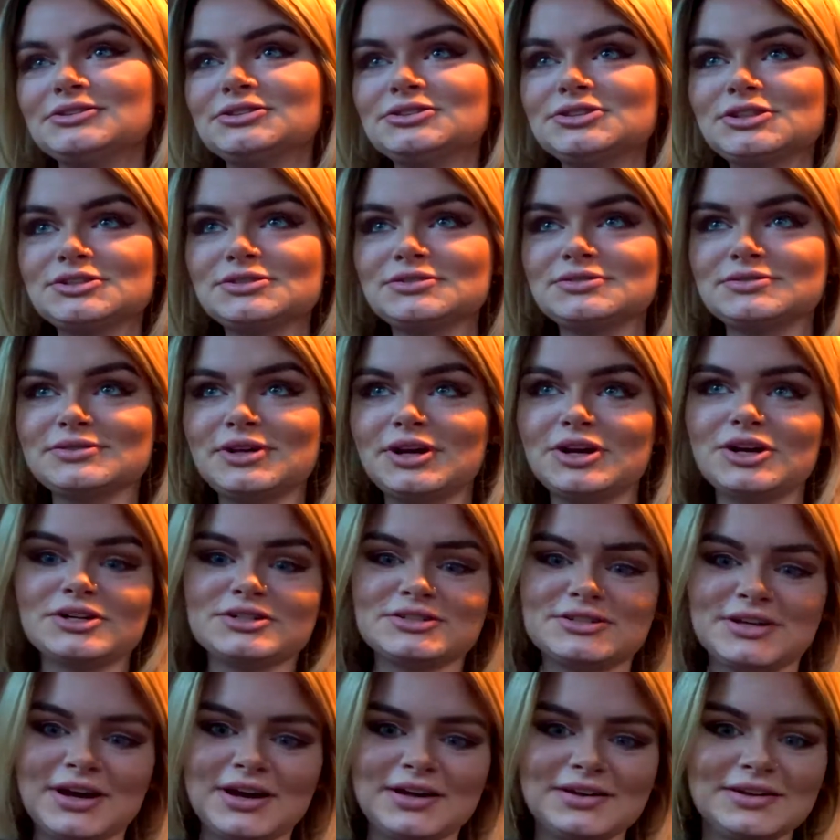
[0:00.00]
She doesn't
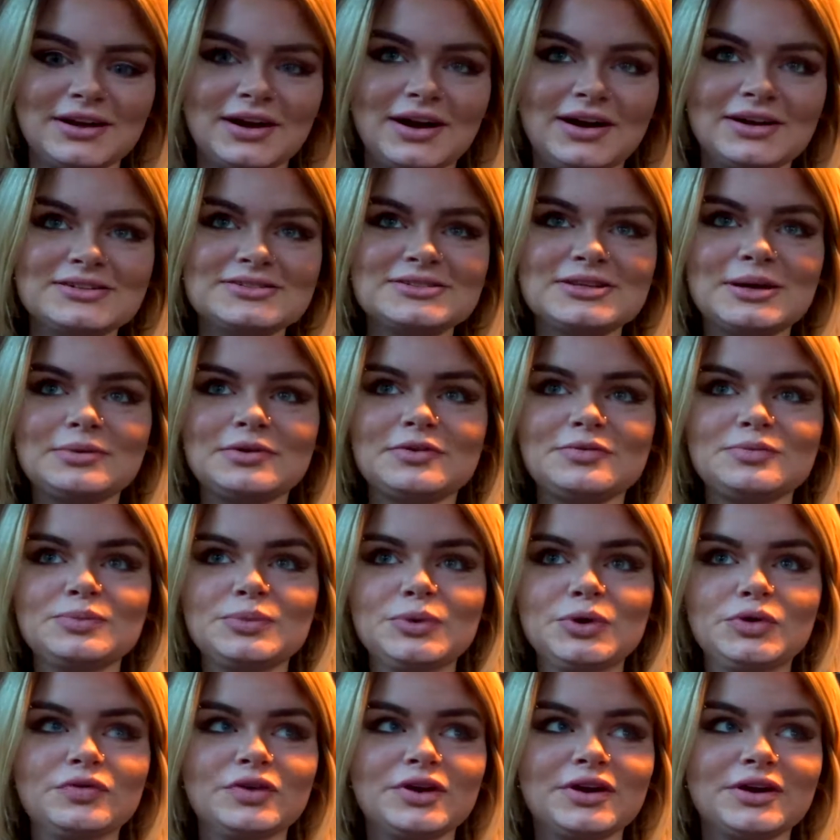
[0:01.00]
understand the concept of
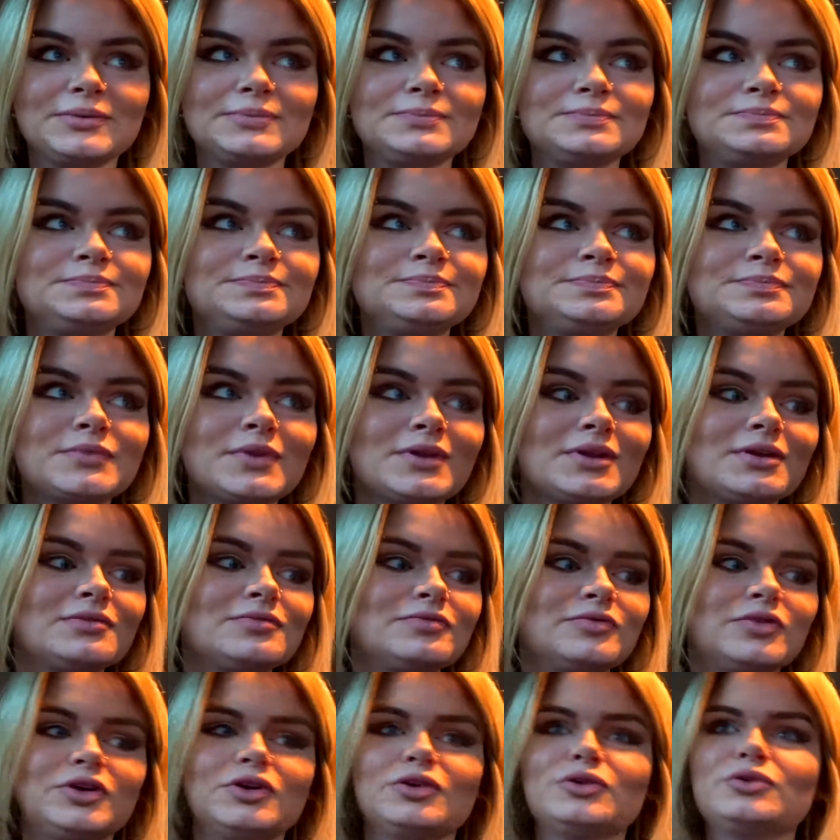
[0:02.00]
moving
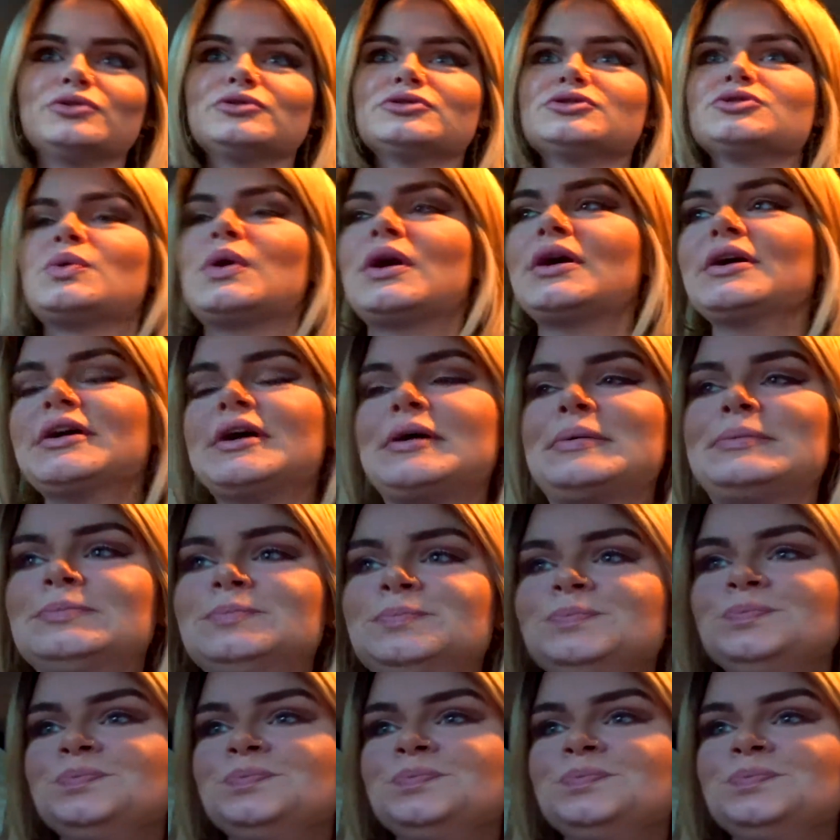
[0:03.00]
vehicles quite yet.